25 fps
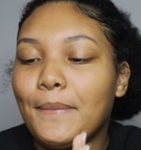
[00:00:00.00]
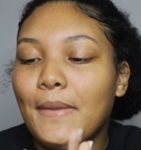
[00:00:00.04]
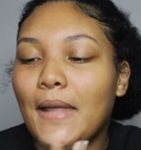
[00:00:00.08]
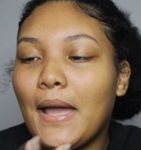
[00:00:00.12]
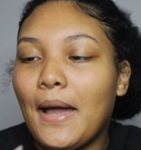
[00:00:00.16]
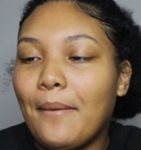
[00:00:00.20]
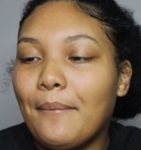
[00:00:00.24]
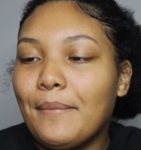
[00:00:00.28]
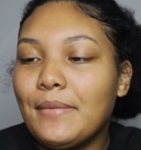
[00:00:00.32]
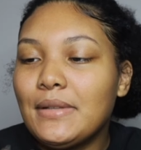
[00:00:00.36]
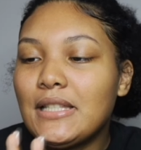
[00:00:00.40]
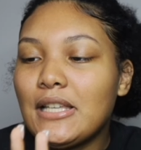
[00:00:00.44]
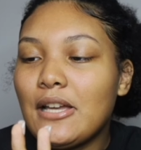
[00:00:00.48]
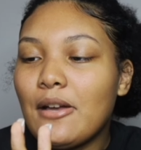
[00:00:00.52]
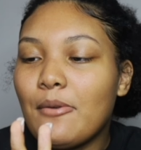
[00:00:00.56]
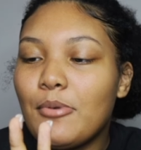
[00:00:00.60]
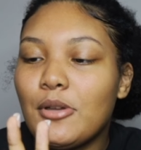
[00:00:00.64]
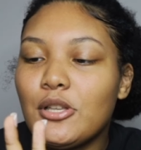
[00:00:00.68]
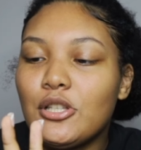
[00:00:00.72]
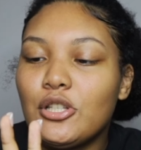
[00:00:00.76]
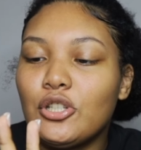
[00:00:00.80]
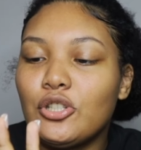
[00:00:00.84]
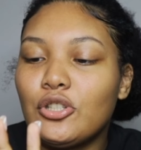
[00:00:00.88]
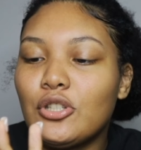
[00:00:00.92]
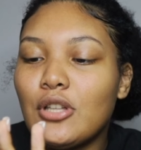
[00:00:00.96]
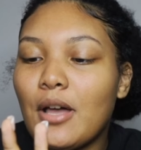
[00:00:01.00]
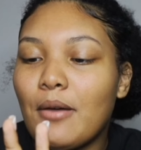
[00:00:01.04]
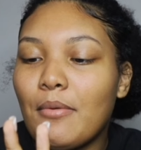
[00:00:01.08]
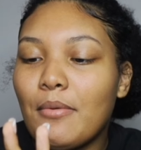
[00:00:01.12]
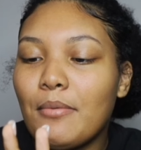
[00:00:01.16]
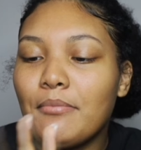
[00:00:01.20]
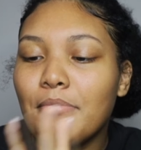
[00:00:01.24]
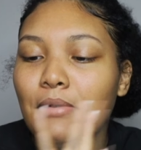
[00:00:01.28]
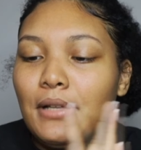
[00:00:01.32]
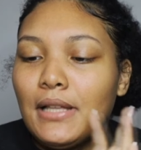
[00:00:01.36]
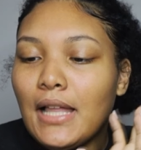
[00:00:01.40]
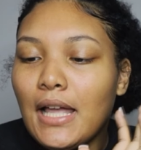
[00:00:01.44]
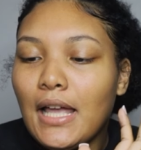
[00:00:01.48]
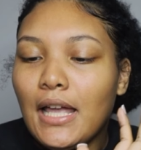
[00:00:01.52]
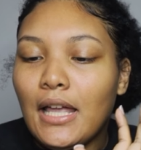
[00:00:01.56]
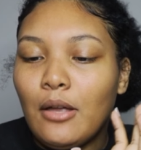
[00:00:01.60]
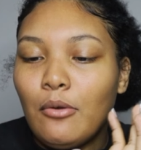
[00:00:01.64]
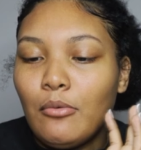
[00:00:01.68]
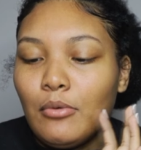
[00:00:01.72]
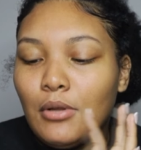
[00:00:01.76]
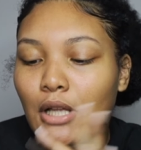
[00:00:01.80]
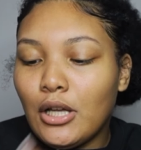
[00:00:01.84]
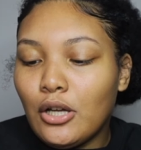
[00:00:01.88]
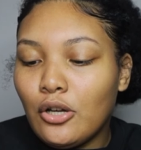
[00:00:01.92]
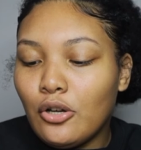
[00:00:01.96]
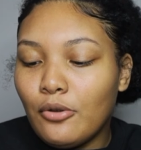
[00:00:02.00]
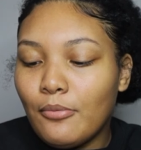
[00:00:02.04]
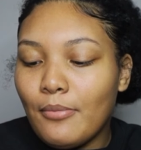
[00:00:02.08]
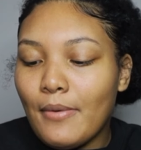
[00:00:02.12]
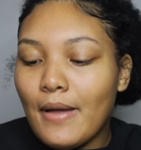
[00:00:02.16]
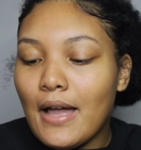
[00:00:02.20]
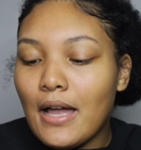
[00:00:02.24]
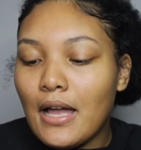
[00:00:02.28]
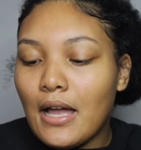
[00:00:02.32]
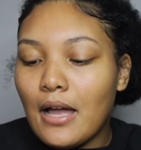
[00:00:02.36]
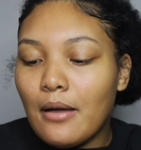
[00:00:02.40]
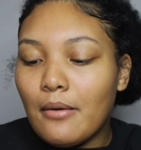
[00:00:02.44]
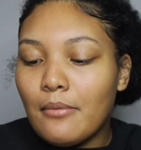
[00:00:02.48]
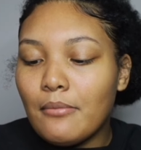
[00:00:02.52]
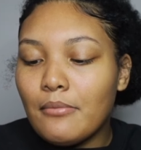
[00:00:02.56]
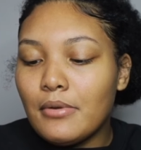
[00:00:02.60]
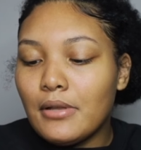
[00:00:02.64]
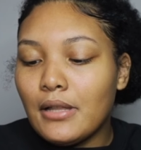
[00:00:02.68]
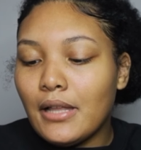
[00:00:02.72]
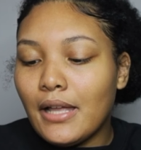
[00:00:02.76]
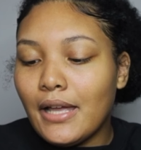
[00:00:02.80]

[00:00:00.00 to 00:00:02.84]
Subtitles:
I'm gonna take a picture. So I'm gonna be like, when I go back, I'm gonna be